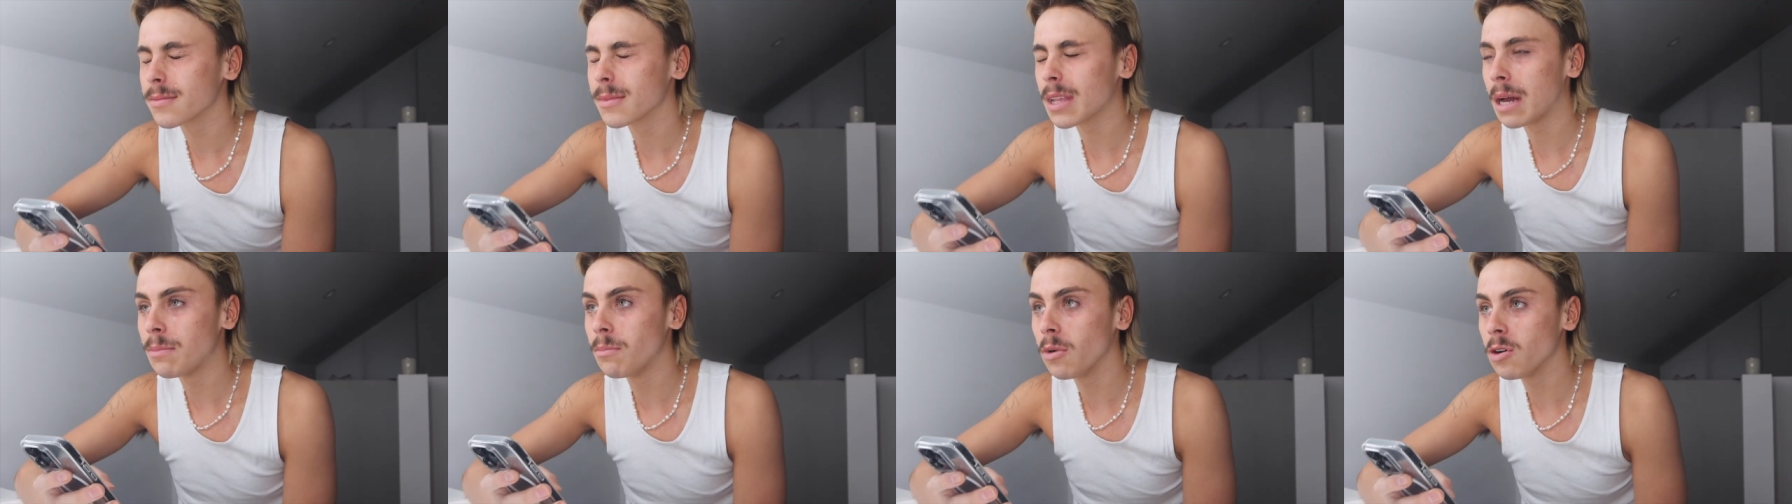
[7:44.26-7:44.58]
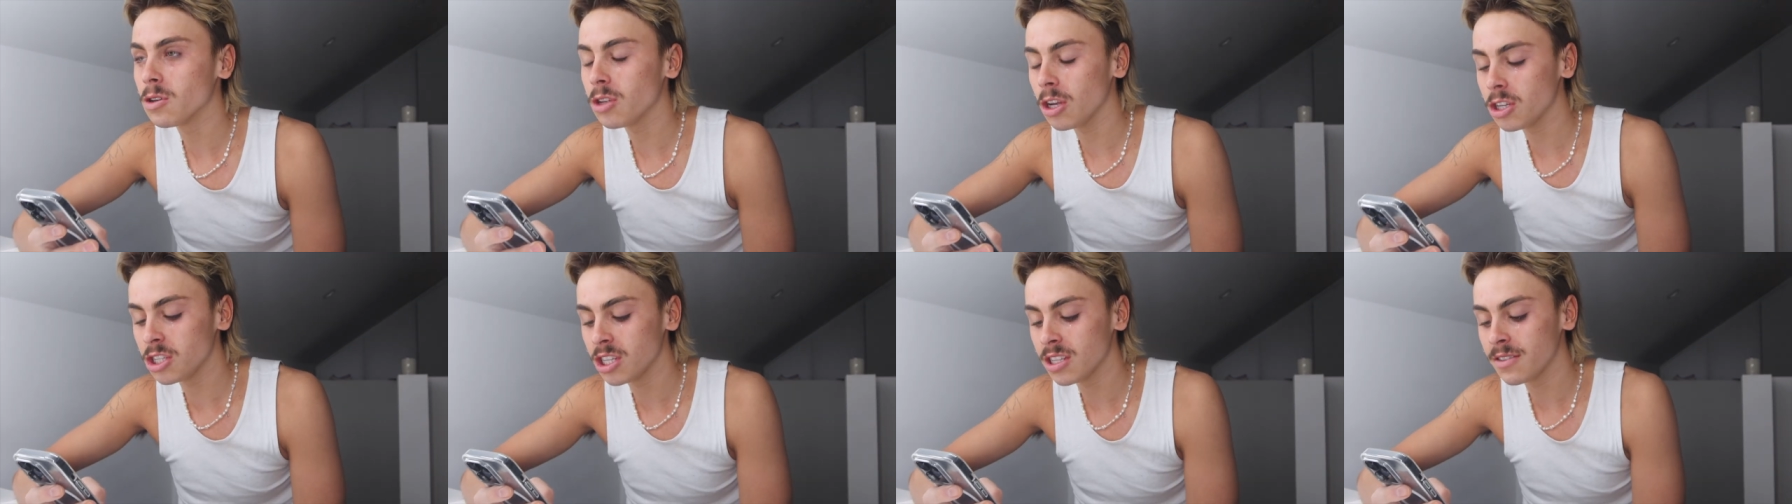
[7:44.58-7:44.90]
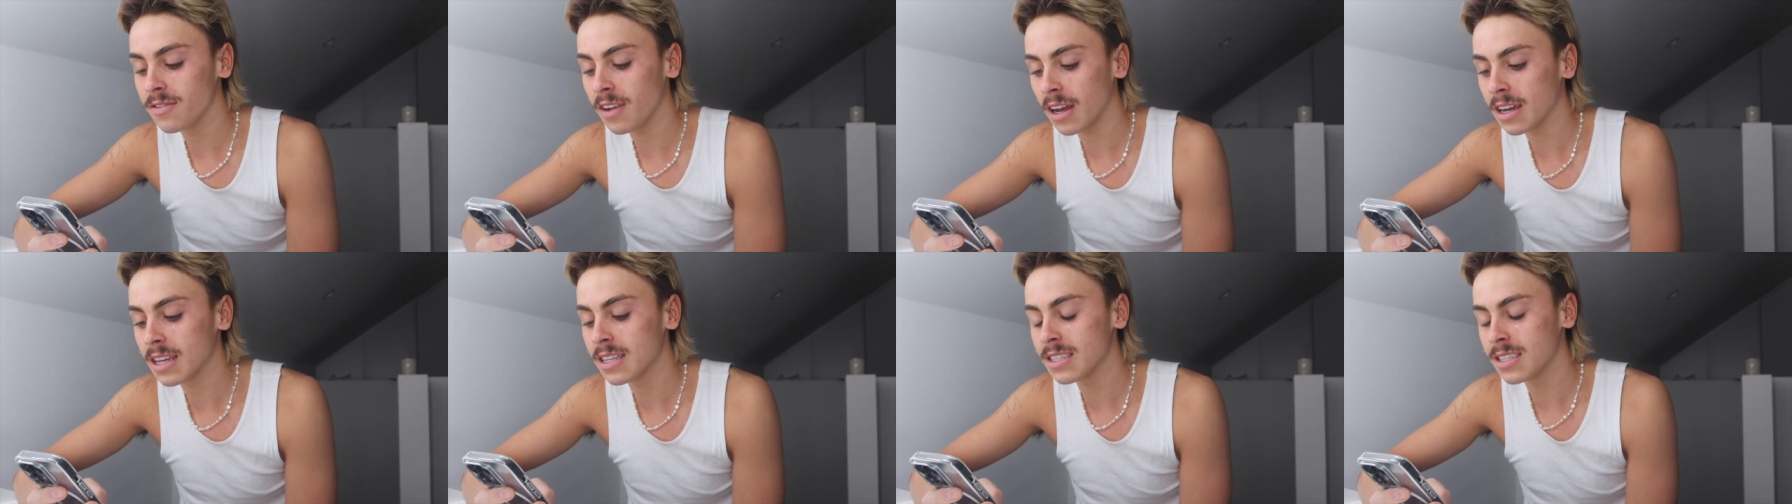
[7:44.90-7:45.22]
I'm also just
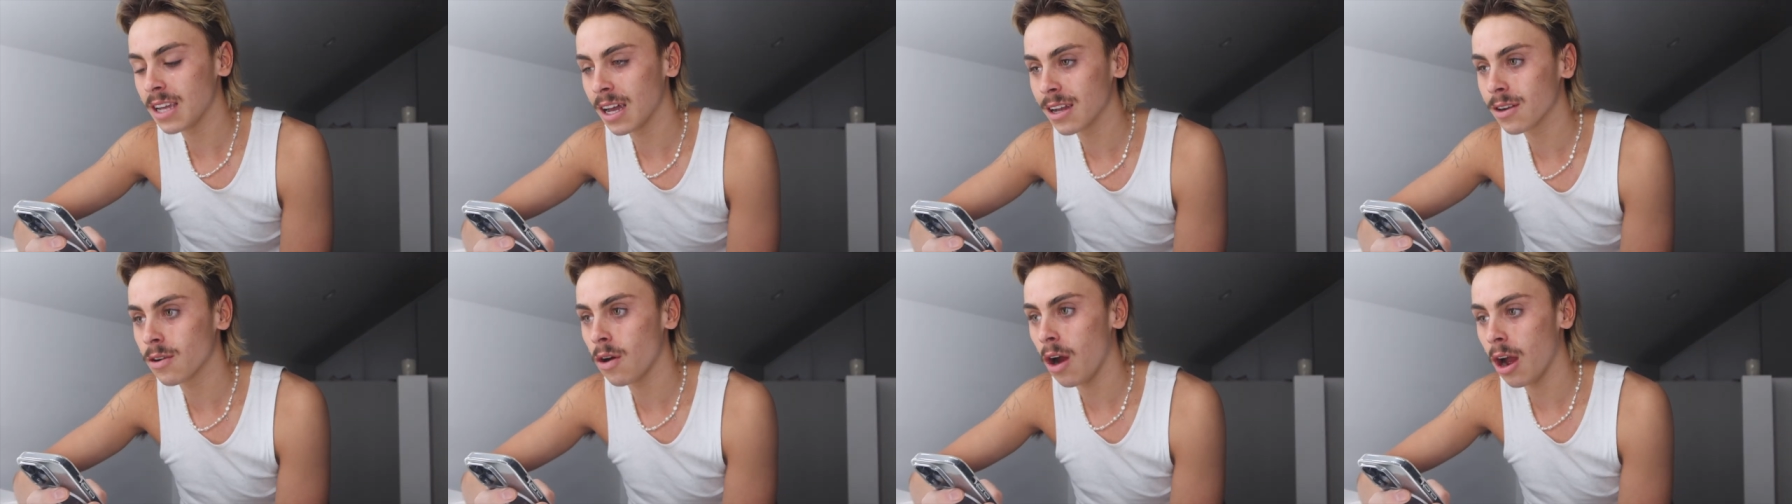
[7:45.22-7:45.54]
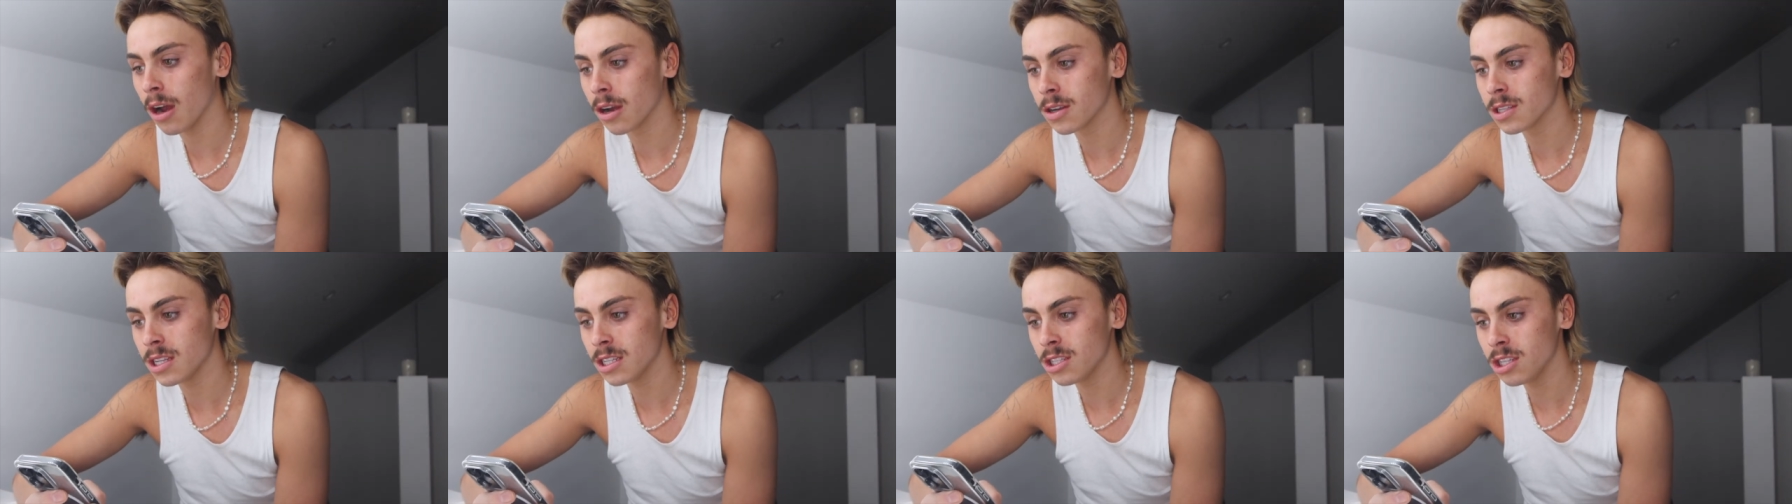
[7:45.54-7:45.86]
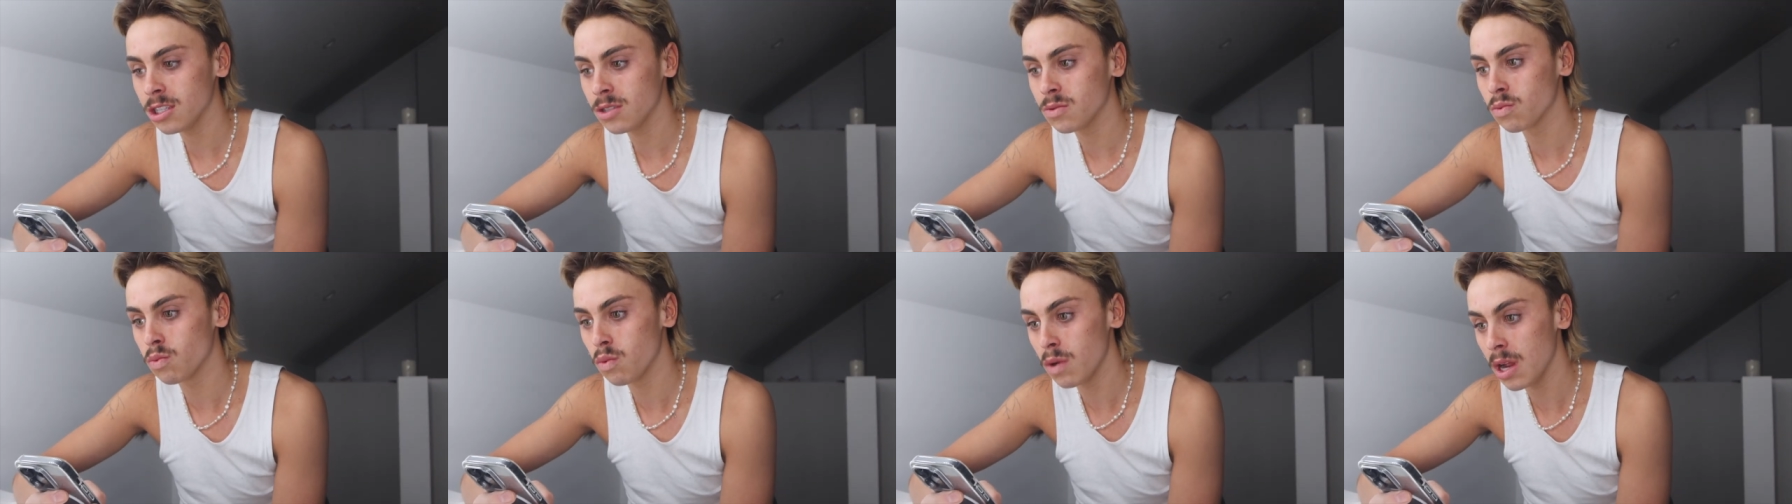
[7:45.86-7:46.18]
fucking started crying because I
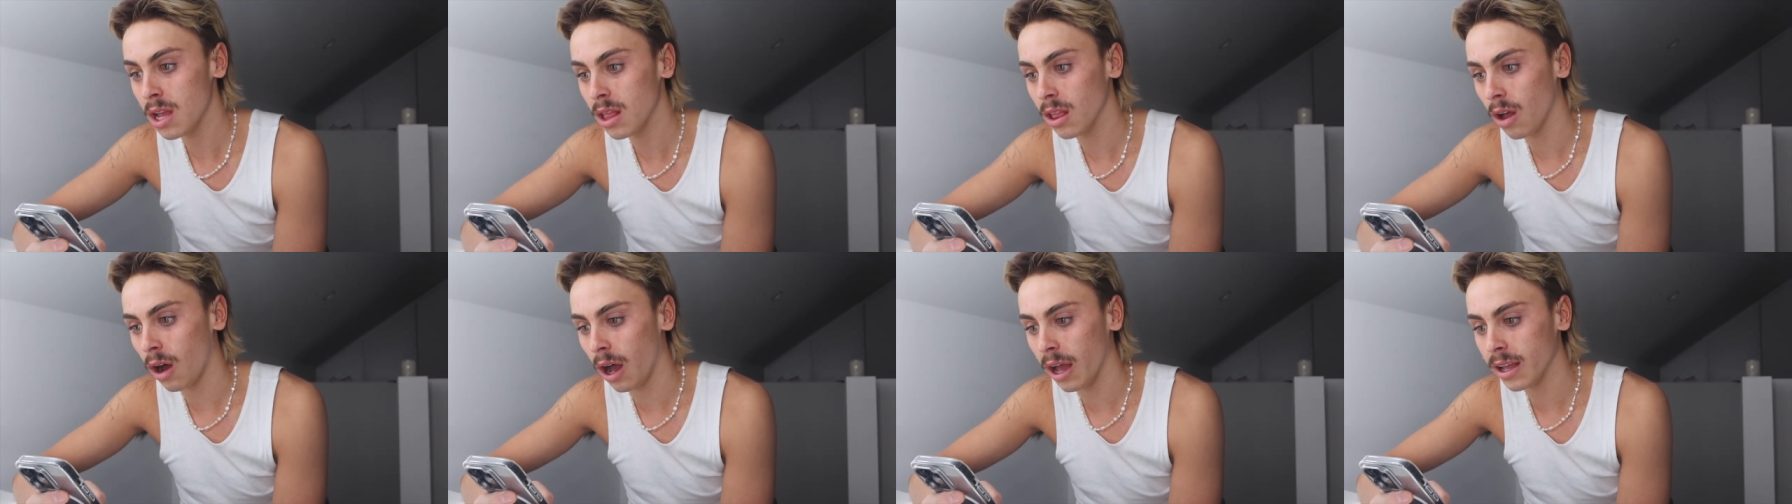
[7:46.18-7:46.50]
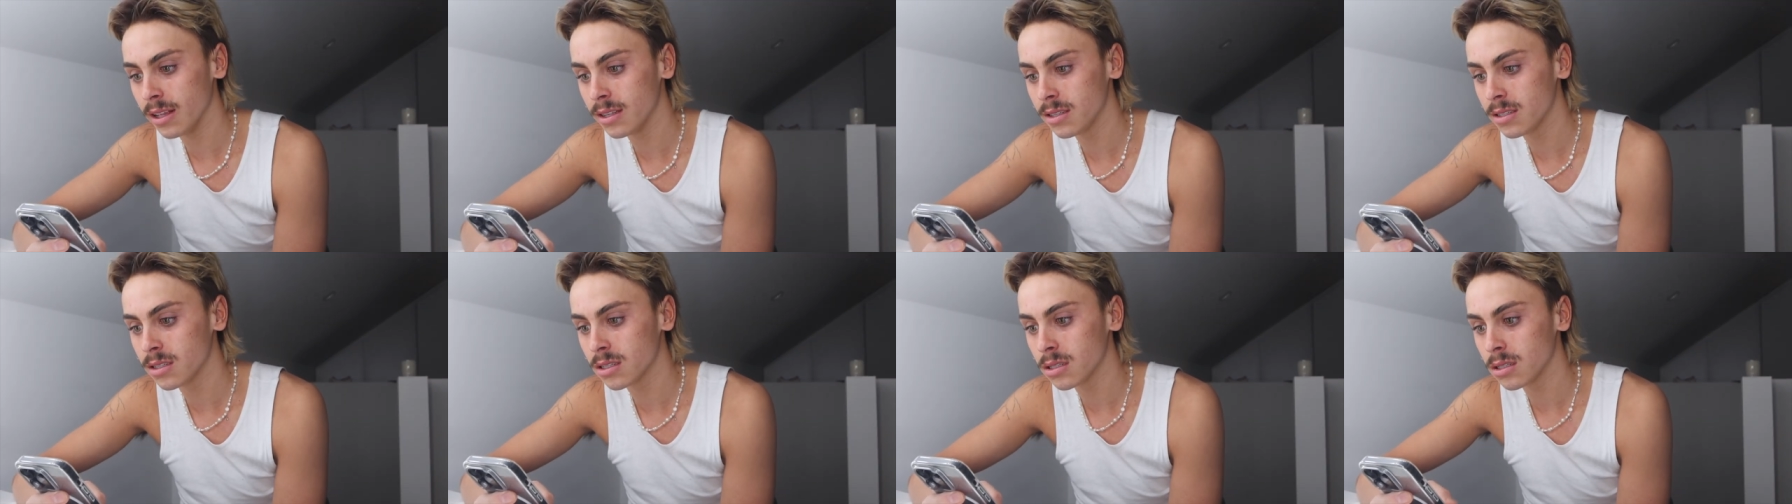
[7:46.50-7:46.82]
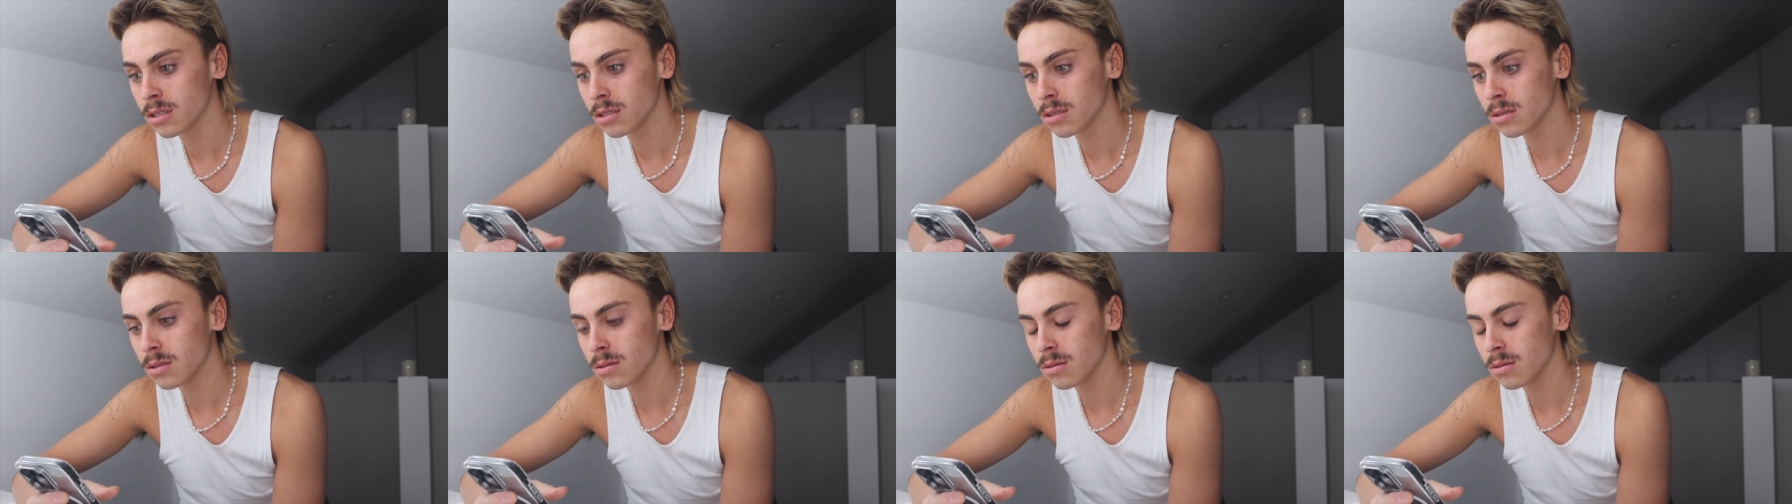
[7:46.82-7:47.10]
just realised